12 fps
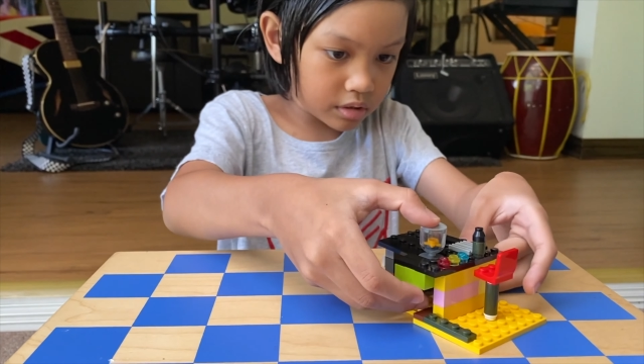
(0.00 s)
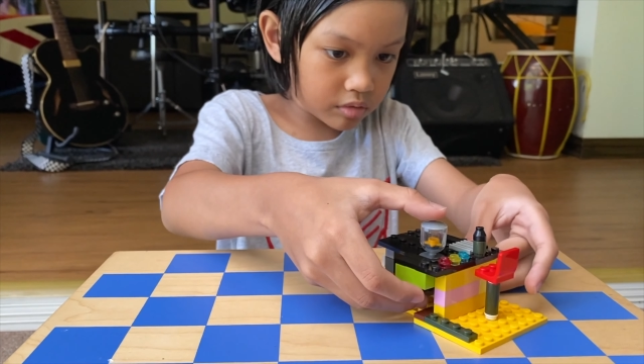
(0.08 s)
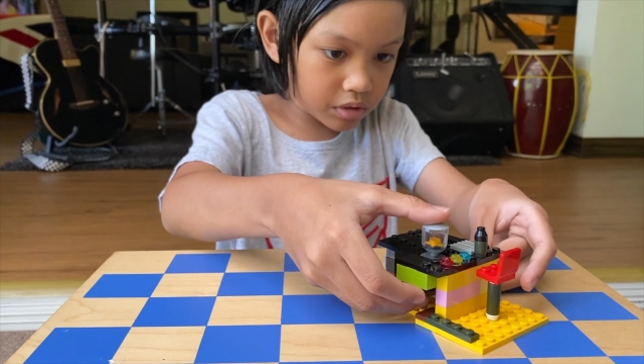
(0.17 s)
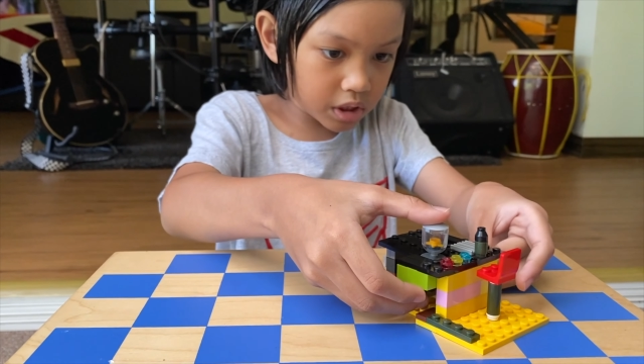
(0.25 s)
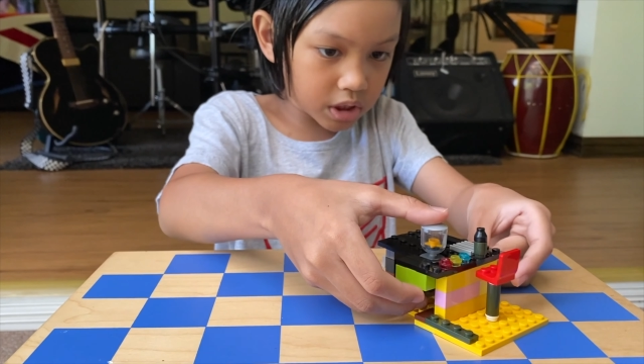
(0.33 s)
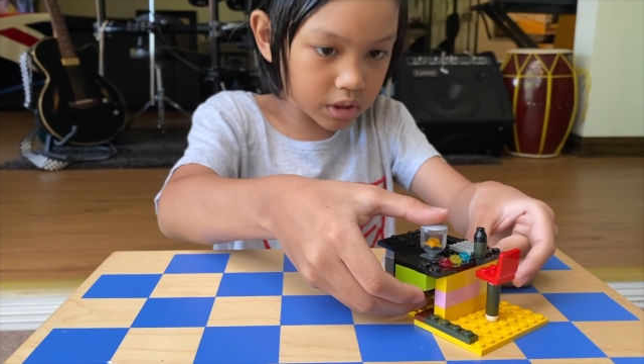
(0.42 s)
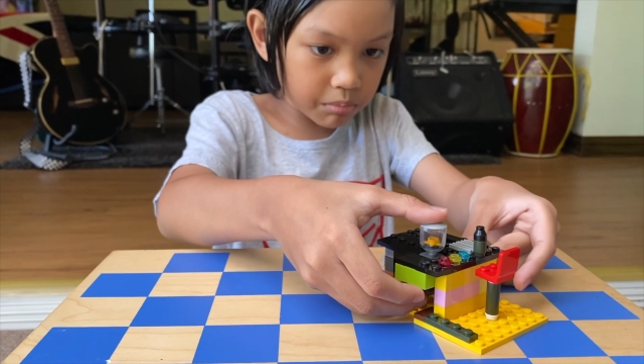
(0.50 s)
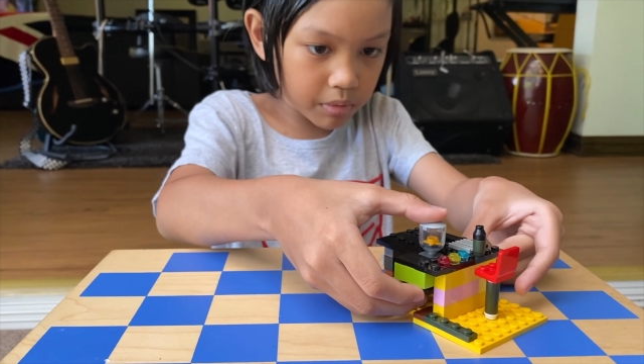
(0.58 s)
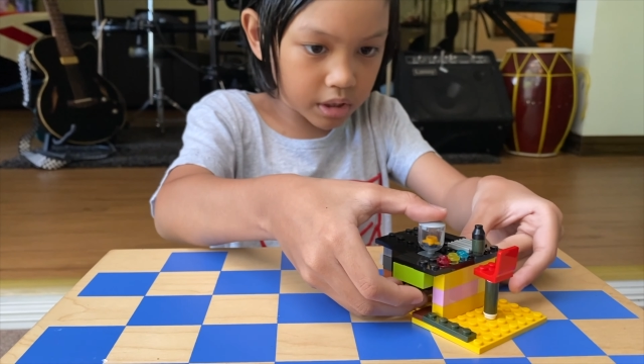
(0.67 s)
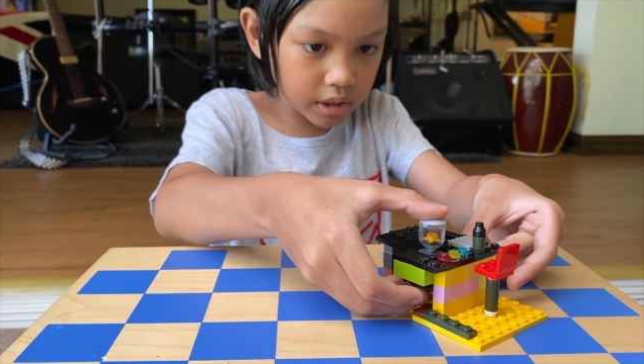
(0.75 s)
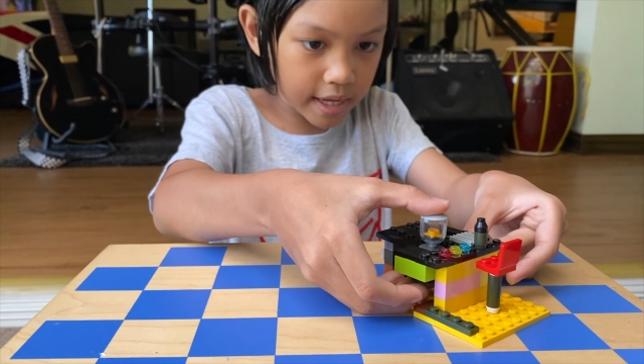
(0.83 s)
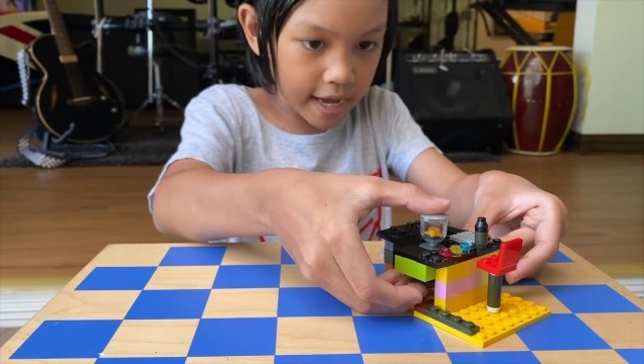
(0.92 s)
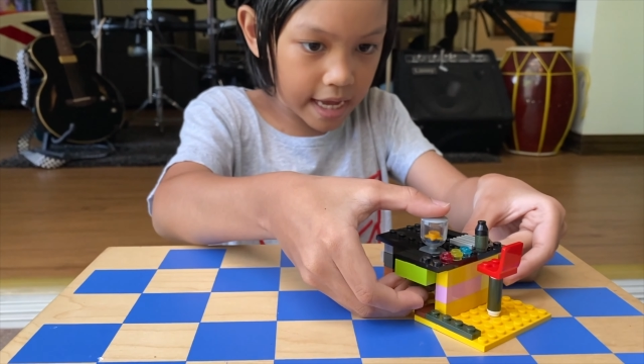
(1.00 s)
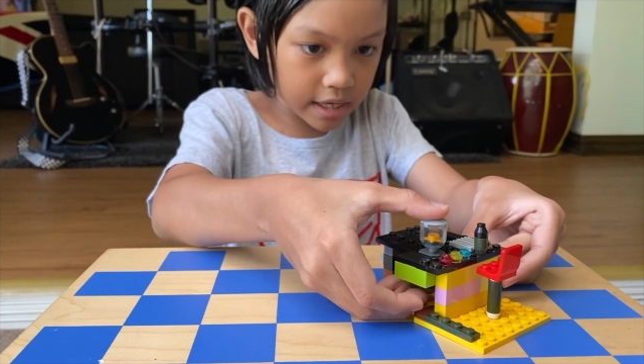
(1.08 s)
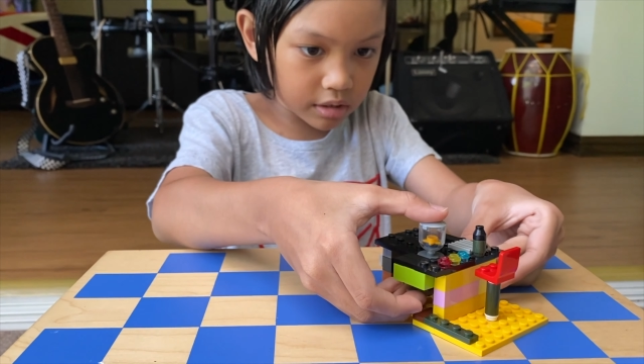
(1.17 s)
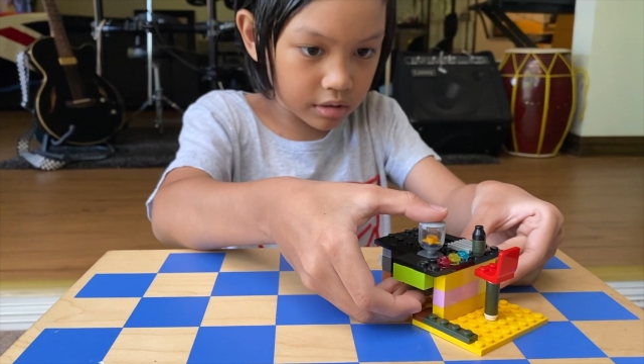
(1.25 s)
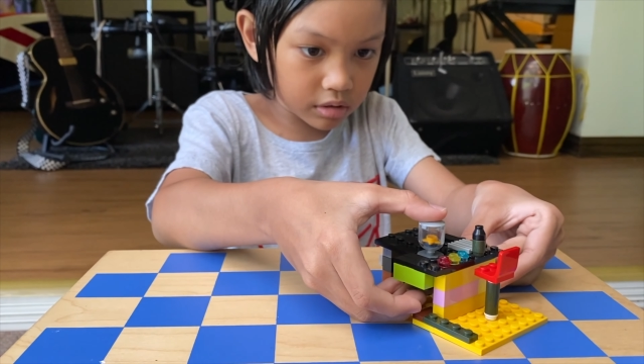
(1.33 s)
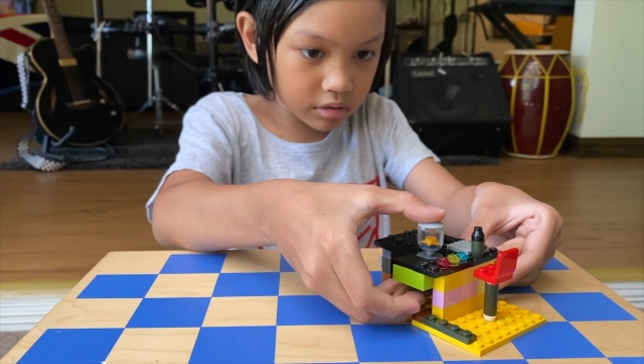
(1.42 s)
You need to make the
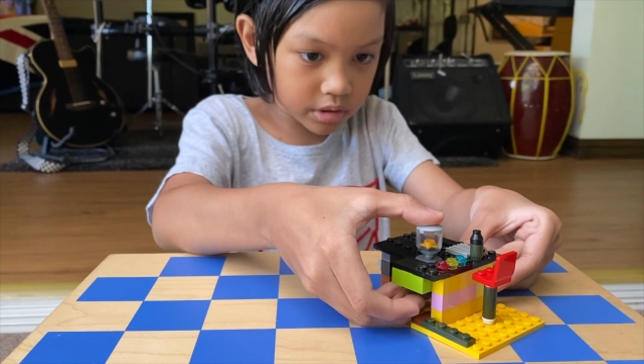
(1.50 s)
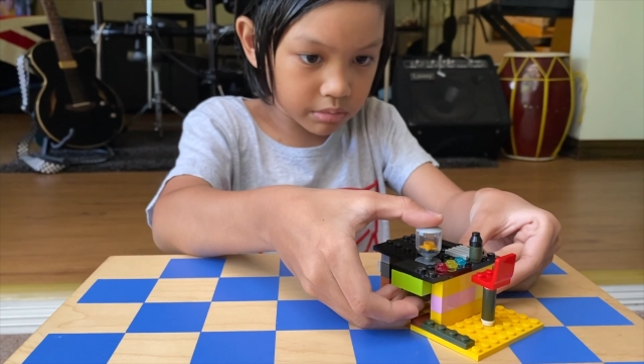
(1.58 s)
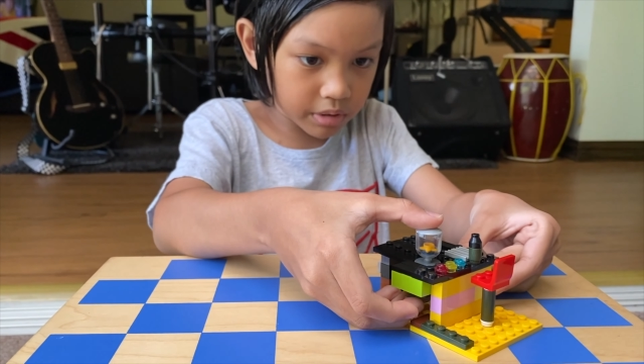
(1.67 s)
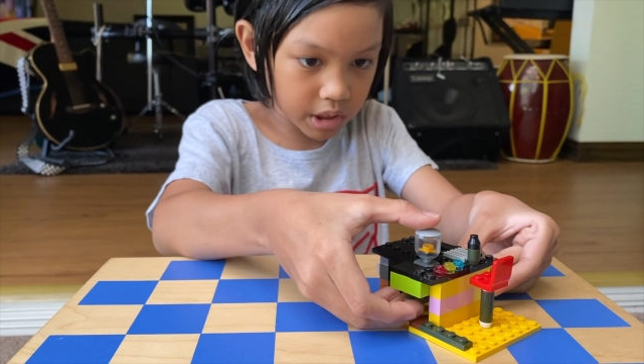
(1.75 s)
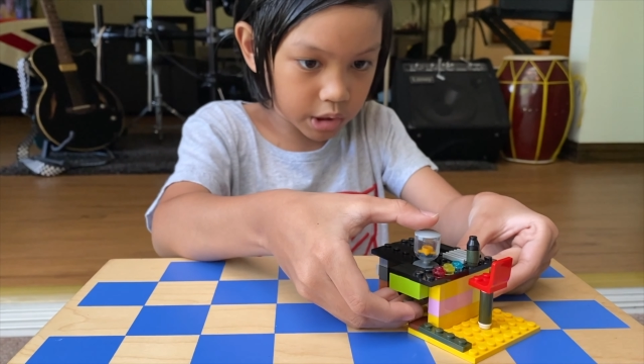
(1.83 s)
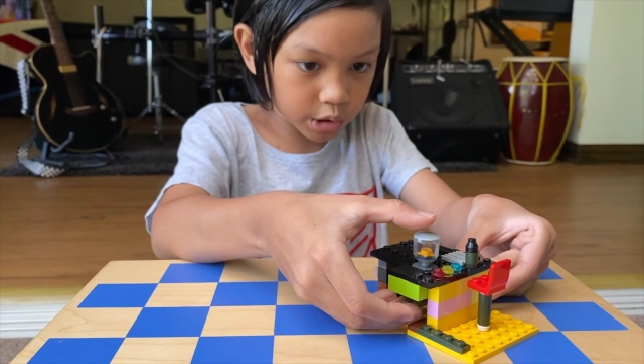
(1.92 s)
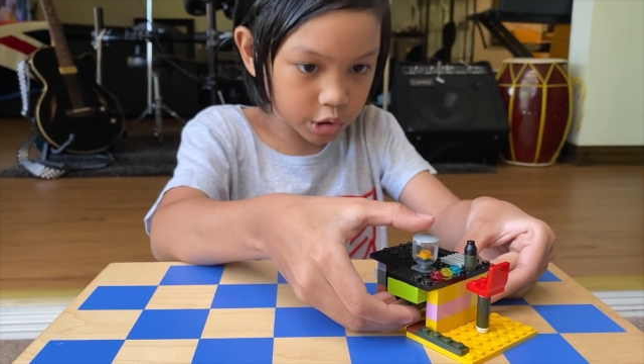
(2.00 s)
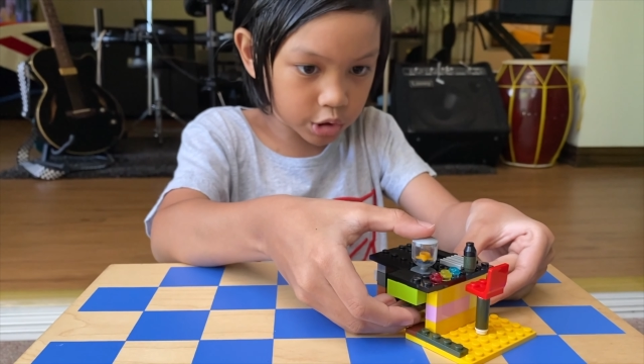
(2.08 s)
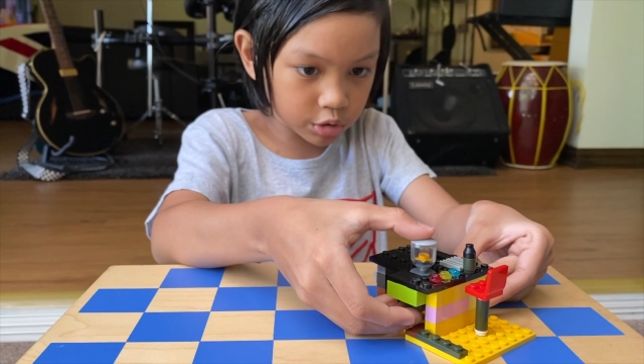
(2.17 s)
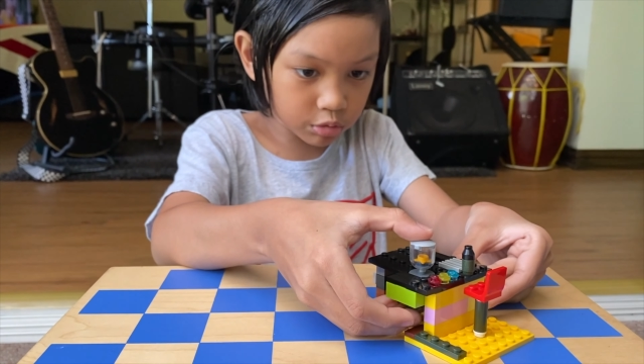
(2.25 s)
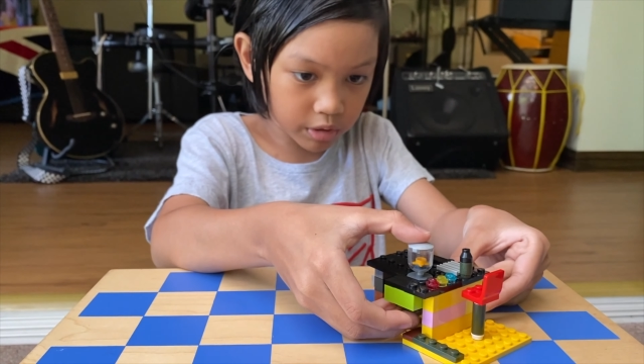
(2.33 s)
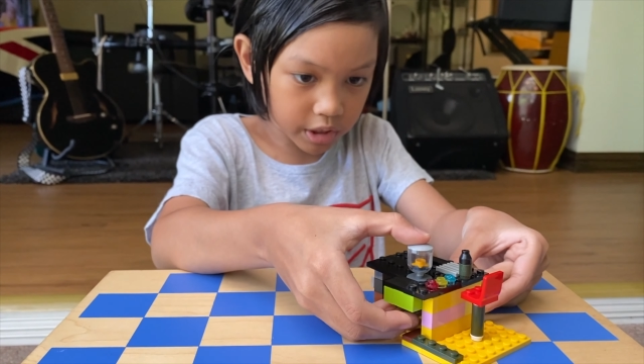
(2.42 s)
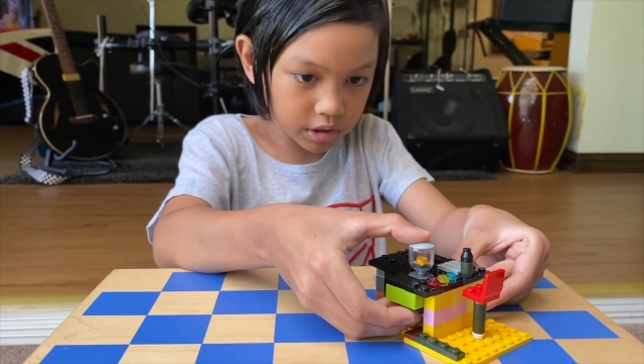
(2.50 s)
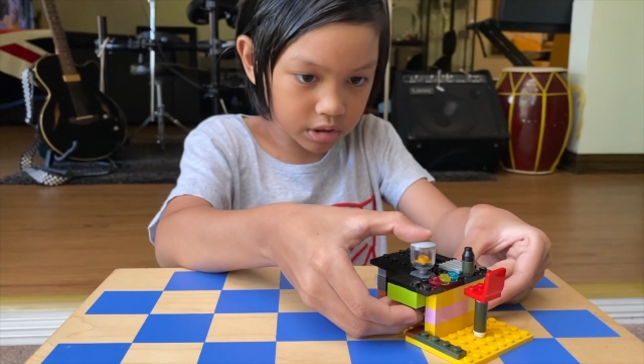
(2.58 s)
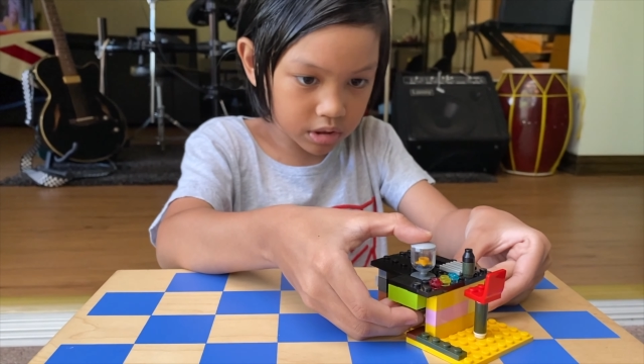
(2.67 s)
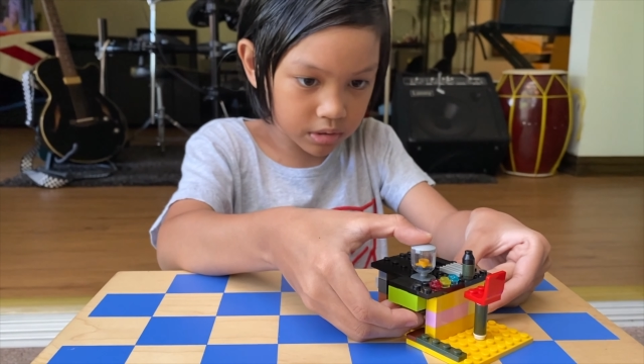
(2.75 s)
angle to make it straight.